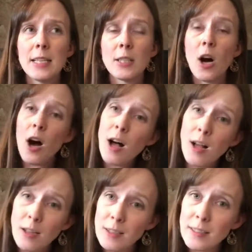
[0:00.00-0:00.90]

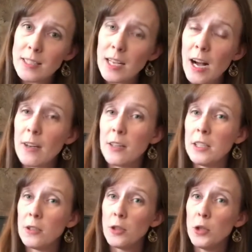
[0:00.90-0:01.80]
talls are a
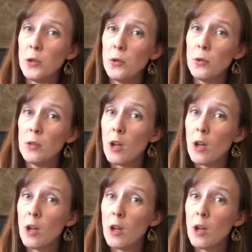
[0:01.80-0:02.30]
little too